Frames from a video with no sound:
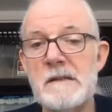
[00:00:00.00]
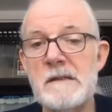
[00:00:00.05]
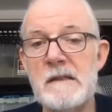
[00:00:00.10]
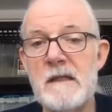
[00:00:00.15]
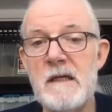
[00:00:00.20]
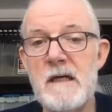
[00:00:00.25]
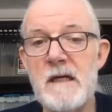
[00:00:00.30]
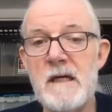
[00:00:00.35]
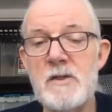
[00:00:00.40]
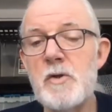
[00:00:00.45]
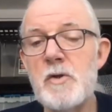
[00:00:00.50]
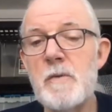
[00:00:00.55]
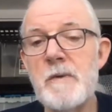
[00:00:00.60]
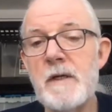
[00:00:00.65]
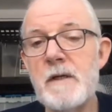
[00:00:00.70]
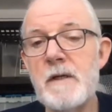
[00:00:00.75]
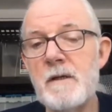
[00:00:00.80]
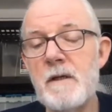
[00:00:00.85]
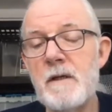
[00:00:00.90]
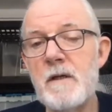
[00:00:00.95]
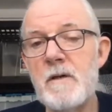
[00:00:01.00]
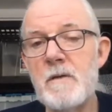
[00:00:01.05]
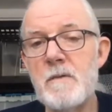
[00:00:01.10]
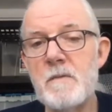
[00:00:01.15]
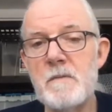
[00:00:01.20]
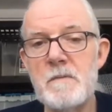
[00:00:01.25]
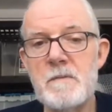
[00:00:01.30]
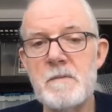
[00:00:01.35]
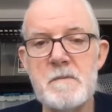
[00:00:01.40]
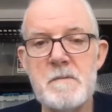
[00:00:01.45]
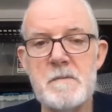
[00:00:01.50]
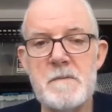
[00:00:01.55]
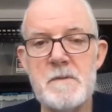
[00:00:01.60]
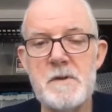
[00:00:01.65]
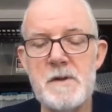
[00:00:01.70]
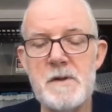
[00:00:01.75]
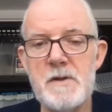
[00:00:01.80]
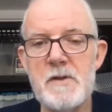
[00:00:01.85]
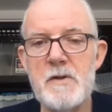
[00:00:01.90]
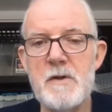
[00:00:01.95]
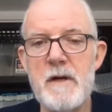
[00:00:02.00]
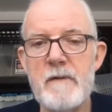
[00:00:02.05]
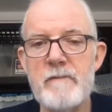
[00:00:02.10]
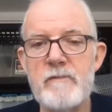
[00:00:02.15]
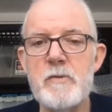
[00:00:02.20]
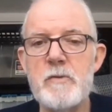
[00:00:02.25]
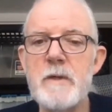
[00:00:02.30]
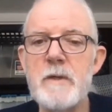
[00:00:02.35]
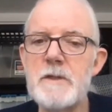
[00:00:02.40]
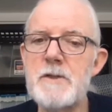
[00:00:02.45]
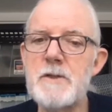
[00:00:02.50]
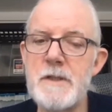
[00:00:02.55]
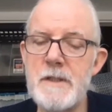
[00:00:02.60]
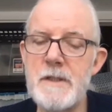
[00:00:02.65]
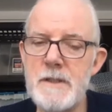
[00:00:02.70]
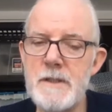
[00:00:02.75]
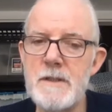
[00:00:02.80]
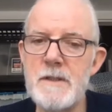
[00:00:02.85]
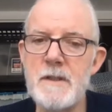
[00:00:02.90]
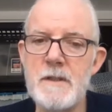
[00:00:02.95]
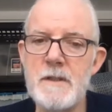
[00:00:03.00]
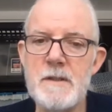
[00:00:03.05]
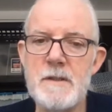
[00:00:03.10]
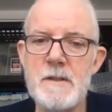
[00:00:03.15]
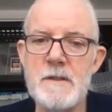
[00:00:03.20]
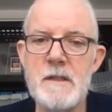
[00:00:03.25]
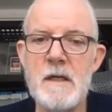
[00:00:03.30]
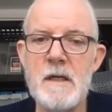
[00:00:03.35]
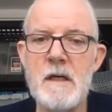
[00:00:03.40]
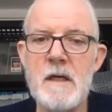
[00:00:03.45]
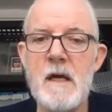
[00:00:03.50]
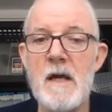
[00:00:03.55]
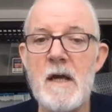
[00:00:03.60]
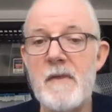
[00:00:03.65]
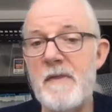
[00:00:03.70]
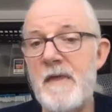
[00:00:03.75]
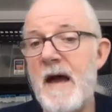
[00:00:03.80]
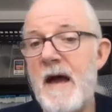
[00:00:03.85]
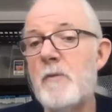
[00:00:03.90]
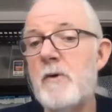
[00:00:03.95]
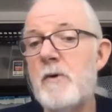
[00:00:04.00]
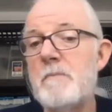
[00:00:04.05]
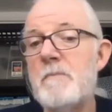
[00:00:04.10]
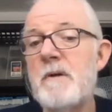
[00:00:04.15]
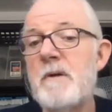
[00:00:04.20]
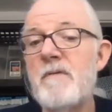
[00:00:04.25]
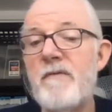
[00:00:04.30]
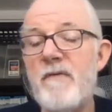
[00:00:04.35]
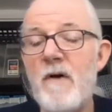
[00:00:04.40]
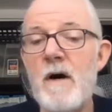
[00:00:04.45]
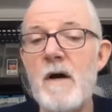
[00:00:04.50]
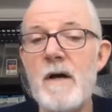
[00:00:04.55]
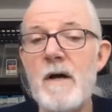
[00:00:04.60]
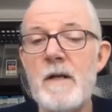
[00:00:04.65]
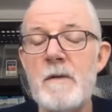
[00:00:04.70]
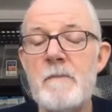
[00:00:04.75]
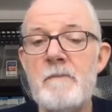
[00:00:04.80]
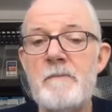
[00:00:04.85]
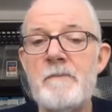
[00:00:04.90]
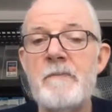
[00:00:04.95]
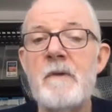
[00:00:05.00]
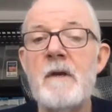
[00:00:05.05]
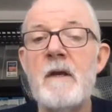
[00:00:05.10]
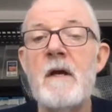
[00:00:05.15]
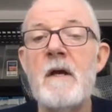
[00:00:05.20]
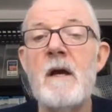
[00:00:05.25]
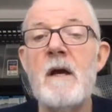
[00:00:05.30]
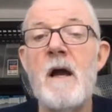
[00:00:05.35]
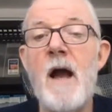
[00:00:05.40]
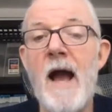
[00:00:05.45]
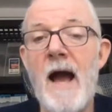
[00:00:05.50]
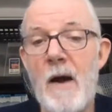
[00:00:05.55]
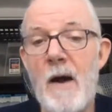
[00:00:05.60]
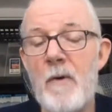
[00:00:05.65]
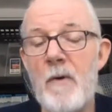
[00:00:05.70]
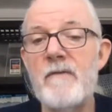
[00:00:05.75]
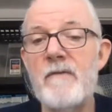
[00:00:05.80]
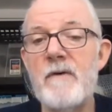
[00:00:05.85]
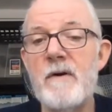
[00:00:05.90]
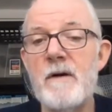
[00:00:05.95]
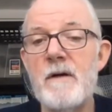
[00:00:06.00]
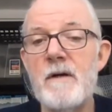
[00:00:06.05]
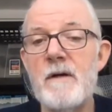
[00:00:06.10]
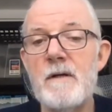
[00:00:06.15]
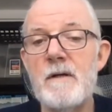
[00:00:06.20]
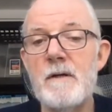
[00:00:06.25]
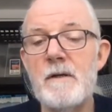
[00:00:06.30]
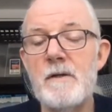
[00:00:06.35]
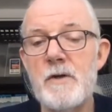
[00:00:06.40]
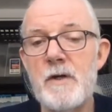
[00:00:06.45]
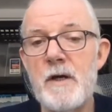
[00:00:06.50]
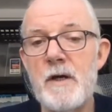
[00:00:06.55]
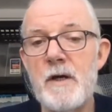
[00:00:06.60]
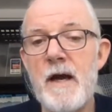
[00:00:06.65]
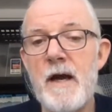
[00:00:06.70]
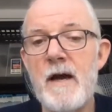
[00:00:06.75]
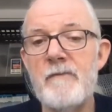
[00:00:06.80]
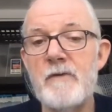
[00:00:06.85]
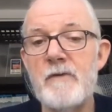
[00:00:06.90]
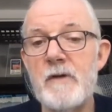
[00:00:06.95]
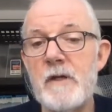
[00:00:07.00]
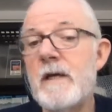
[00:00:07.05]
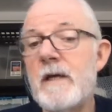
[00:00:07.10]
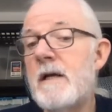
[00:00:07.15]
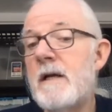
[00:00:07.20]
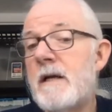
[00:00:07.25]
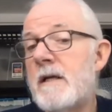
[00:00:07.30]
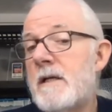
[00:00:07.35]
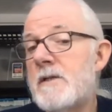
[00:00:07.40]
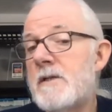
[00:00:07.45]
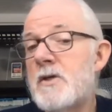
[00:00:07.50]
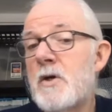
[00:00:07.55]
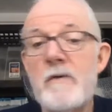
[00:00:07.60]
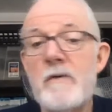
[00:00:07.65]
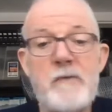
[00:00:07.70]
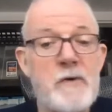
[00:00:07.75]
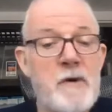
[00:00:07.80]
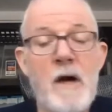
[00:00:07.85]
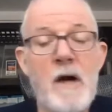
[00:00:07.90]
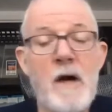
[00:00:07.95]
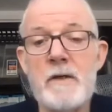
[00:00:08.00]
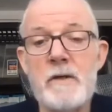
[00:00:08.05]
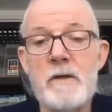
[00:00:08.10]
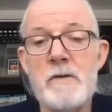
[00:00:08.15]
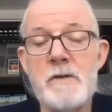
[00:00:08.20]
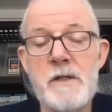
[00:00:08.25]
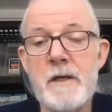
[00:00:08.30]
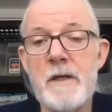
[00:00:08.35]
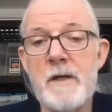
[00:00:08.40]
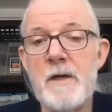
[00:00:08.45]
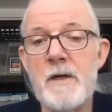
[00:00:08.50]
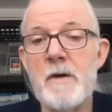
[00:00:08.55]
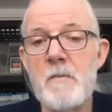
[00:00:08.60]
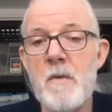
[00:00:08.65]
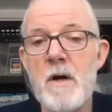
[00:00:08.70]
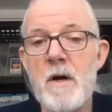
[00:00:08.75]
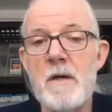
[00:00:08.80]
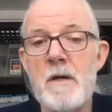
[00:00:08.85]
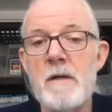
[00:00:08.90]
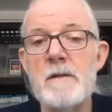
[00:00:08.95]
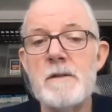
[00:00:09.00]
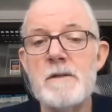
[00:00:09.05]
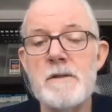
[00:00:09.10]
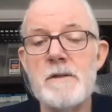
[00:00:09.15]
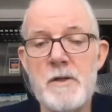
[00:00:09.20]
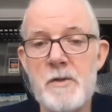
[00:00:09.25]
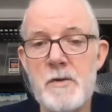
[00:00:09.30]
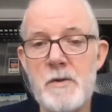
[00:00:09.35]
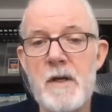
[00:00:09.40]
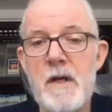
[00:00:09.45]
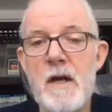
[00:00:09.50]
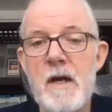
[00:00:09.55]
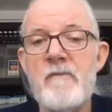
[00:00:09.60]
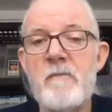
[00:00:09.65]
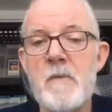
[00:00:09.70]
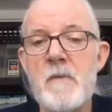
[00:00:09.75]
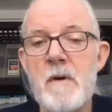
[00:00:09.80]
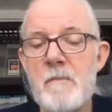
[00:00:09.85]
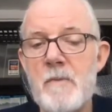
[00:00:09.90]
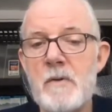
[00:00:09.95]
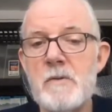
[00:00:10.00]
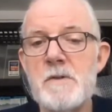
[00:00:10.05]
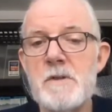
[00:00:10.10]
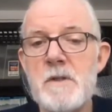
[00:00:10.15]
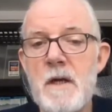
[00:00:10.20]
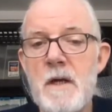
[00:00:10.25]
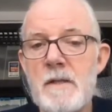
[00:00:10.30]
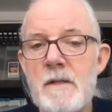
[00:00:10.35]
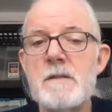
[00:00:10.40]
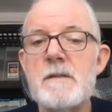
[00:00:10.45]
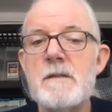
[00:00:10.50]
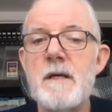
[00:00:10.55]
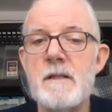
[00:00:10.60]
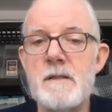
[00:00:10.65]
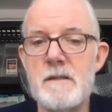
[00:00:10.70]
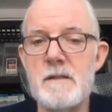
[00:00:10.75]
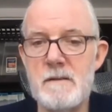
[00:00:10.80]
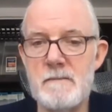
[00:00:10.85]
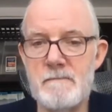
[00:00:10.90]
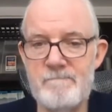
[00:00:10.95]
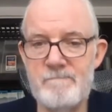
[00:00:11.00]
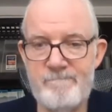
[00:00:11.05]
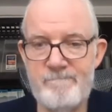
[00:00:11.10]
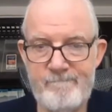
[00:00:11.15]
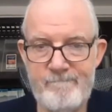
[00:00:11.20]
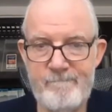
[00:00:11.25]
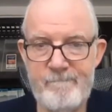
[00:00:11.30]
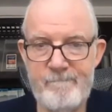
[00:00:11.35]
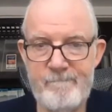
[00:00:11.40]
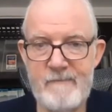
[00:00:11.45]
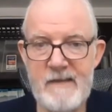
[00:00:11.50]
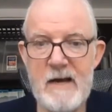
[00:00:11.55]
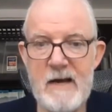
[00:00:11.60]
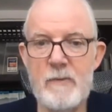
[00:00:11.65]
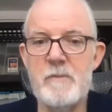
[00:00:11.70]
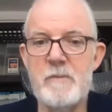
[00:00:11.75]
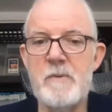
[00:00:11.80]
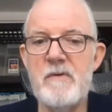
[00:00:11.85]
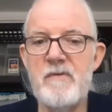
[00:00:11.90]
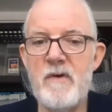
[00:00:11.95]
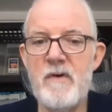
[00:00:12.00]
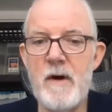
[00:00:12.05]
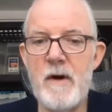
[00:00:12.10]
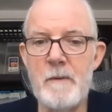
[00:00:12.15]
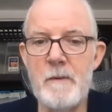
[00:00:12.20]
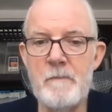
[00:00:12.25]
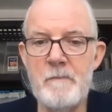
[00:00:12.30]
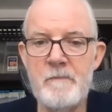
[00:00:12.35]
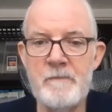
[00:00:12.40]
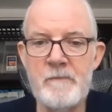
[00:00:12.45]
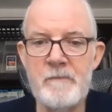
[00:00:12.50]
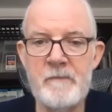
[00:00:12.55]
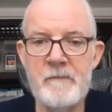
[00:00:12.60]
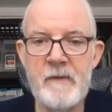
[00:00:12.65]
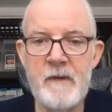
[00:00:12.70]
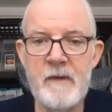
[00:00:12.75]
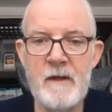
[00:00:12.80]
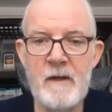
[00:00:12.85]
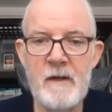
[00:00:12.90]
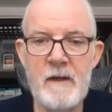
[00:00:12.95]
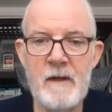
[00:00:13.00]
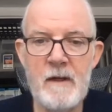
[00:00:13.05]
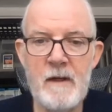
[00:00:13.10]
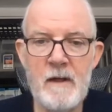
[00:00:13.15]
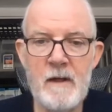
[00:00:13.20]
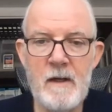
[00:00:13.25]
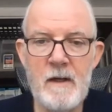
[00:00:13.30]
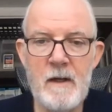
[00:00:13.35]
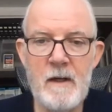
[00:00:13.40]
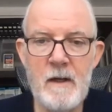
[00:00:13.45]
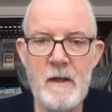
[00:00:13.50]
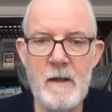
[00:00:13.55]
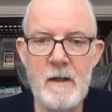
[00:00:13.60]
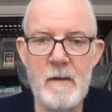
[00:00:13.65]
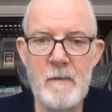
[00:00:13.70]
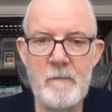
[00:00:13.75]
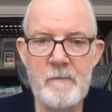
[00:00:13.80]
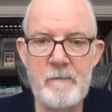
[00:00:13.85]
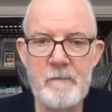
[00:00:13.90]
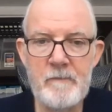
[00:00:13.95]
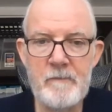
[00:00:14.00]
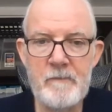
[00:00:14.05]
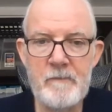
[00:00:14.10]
uh, assuming you know you don't have too much distance. That would be fine However, you're going to have to. It, so if you're not using in-ear monitors and you can have them on both sides, yes, that would be fine. Um,